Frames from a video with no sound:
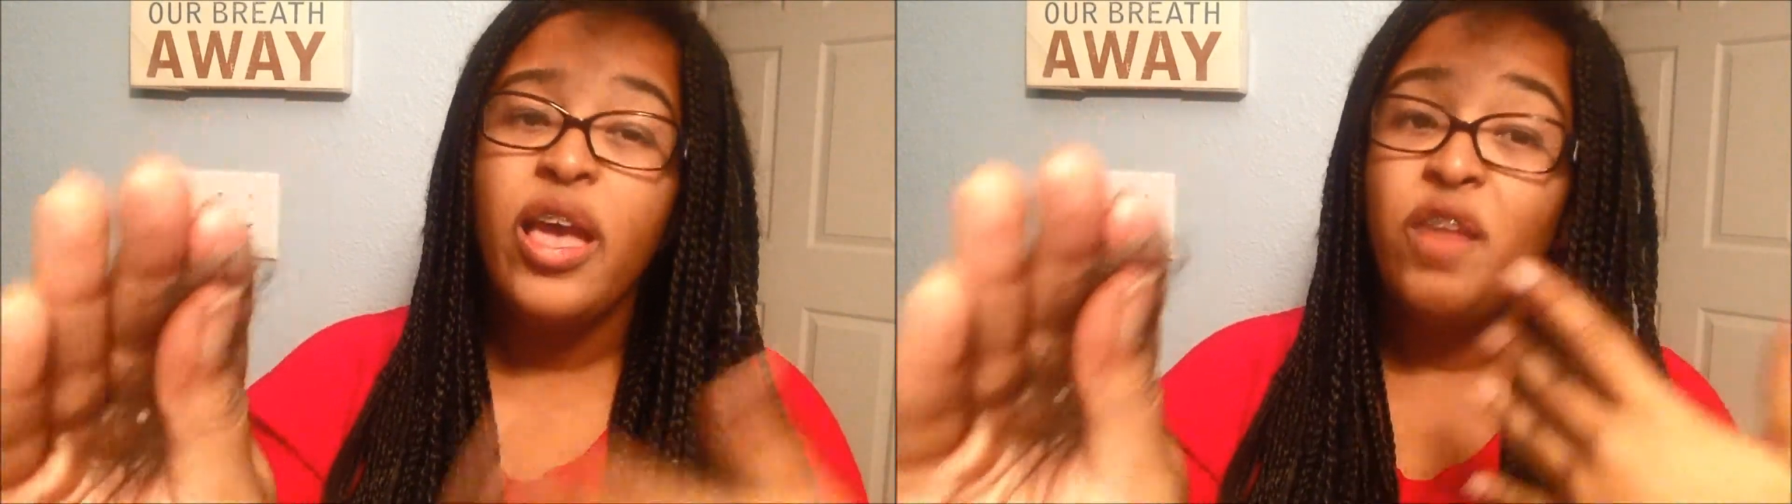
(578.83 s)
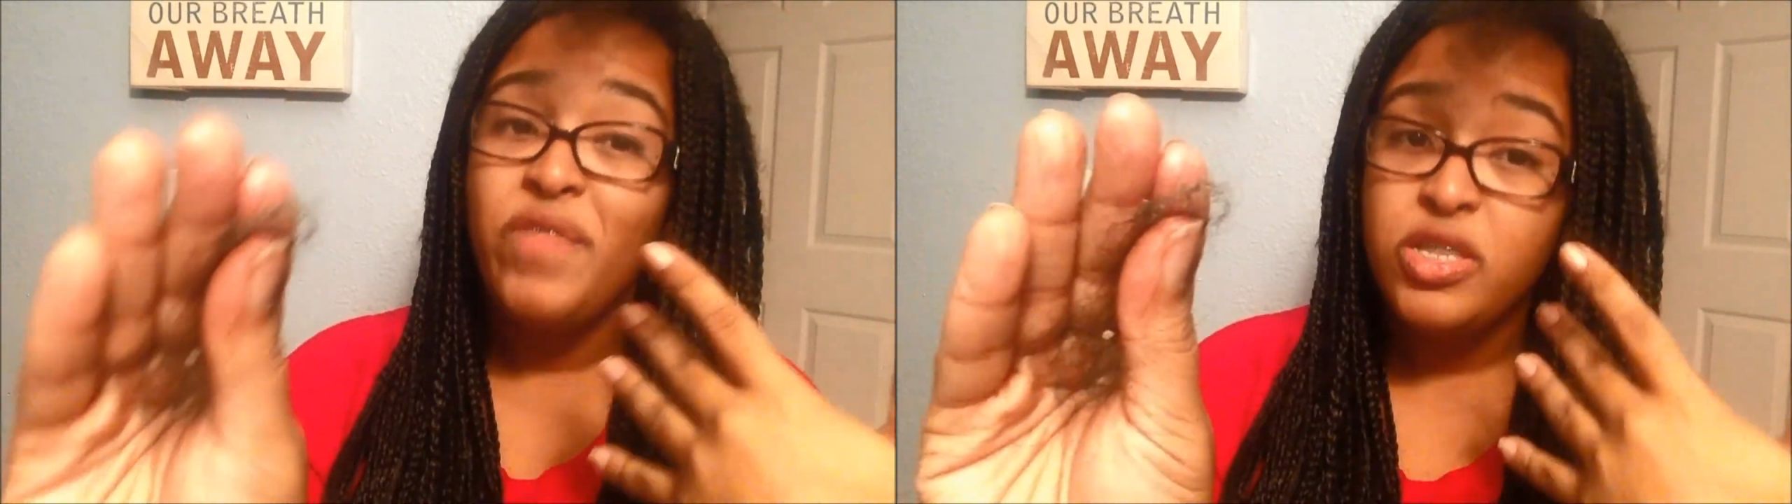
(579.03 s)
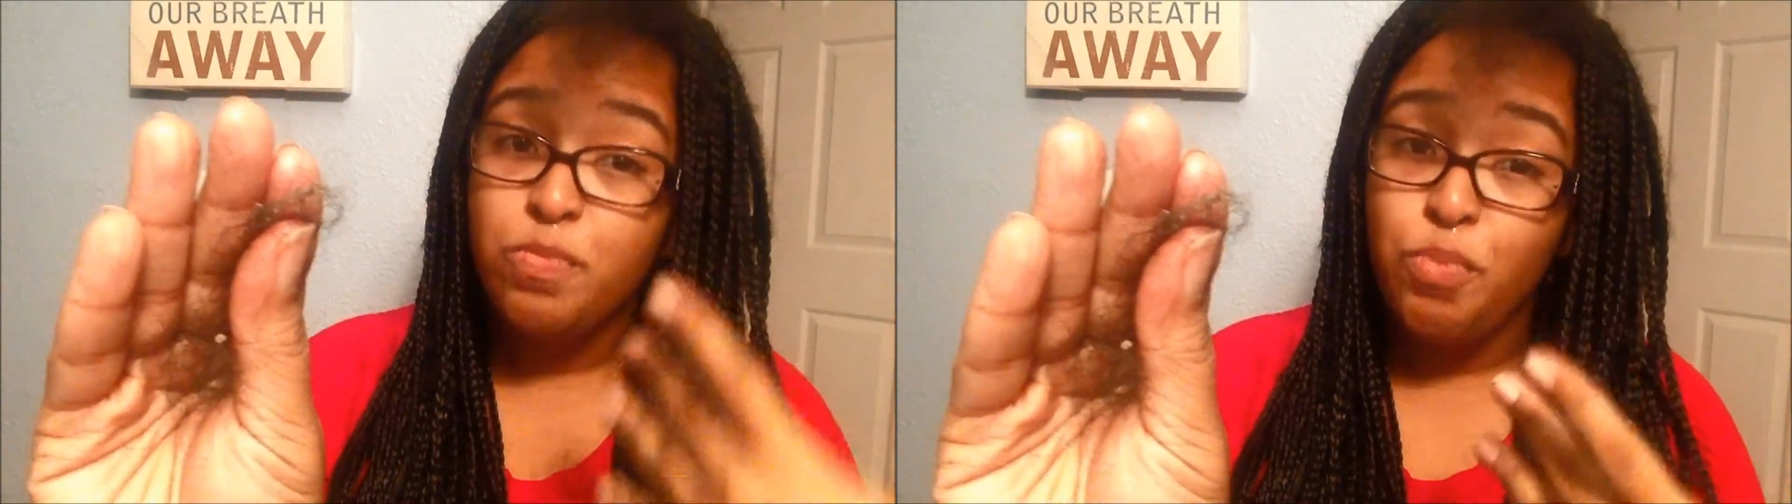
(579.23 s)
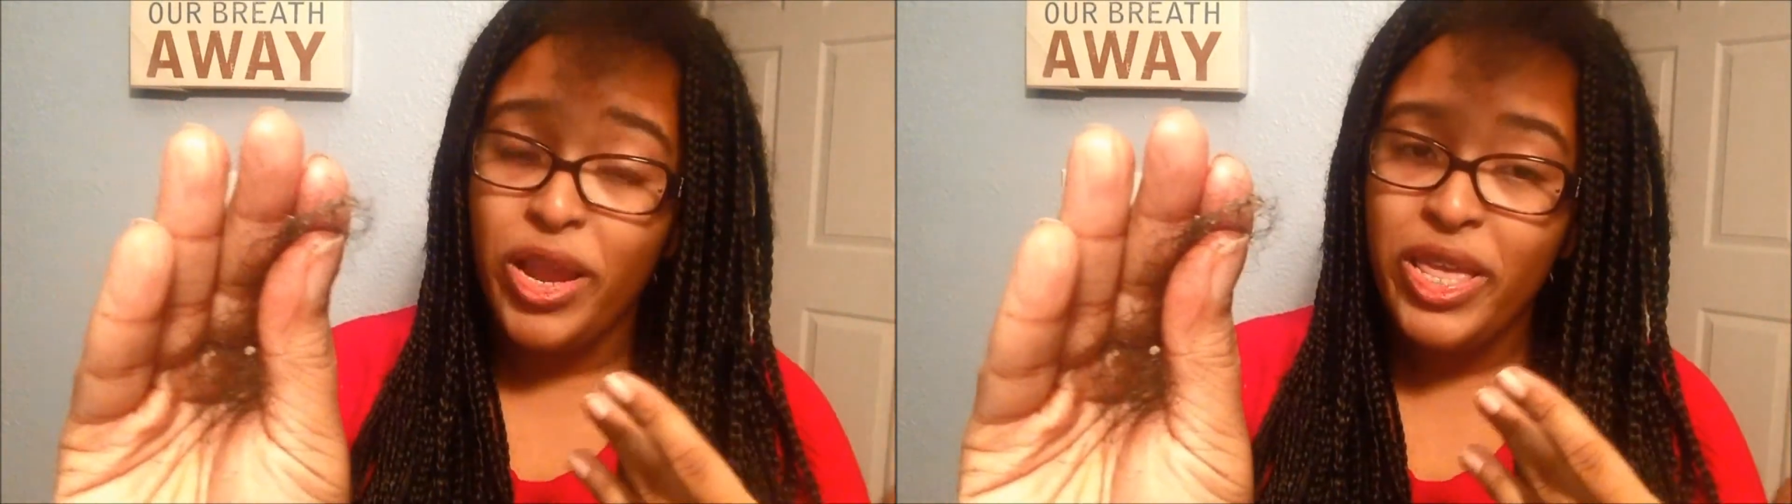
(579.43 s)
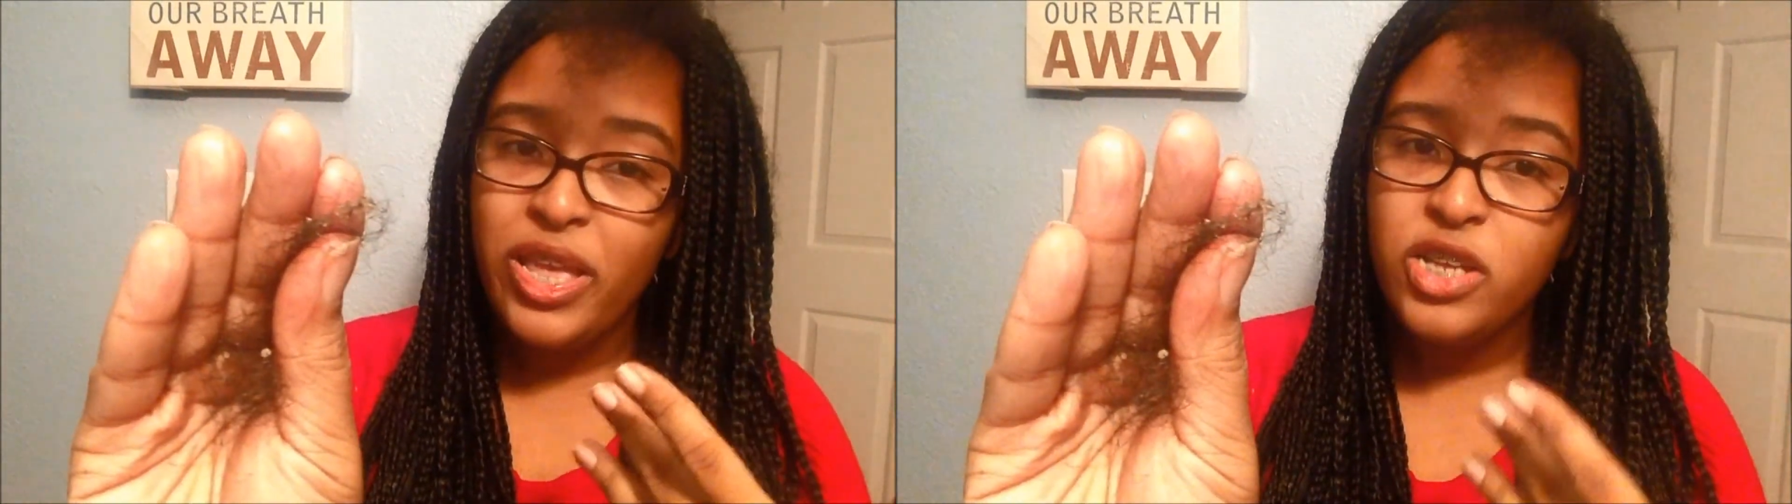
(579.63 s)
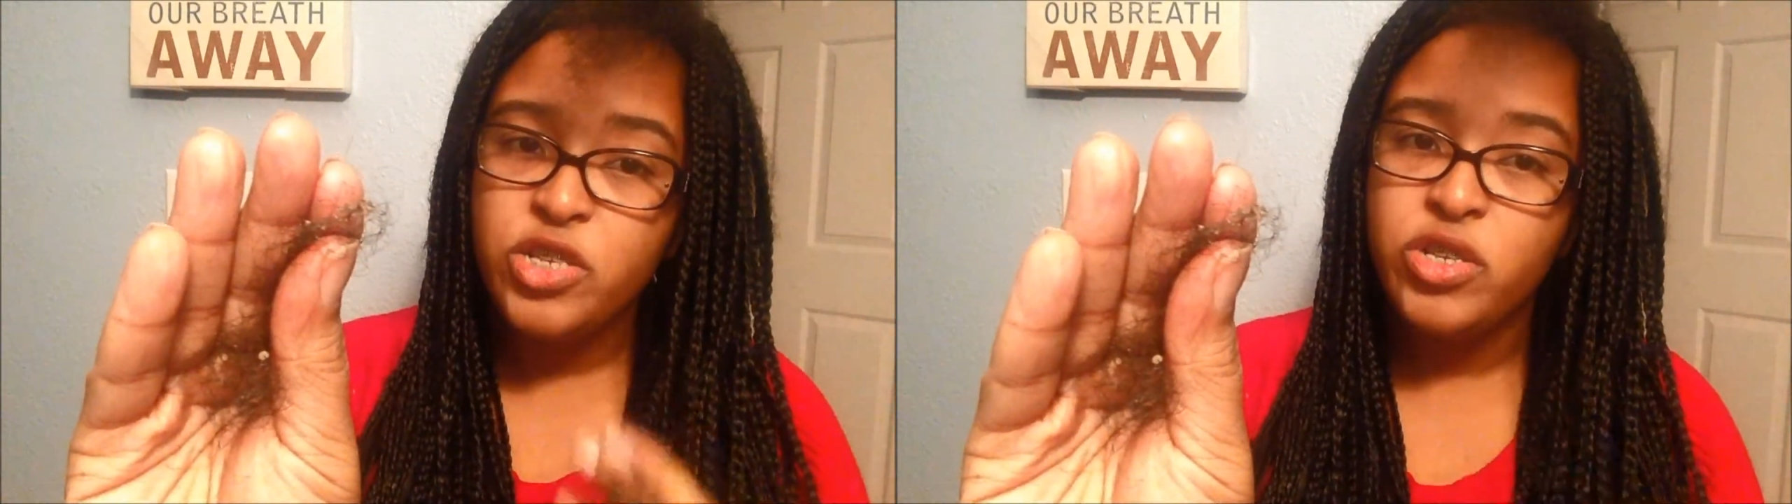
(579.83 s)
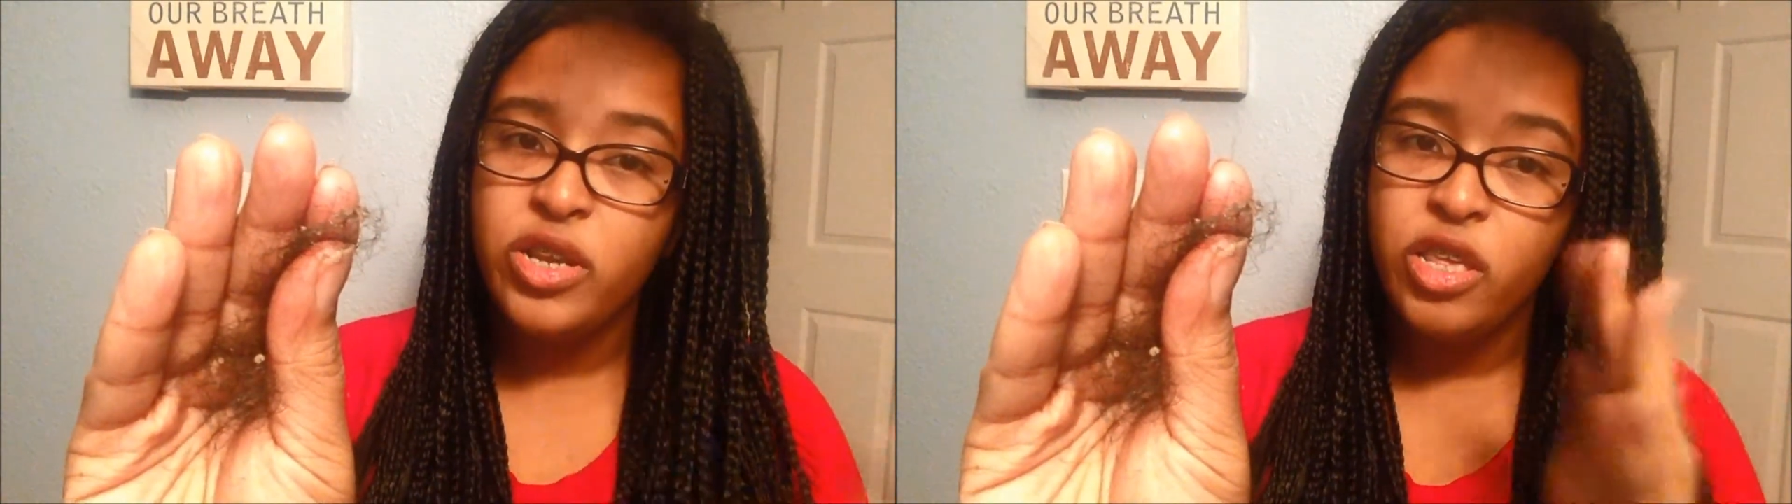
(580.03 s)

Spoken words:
And if it's breakage,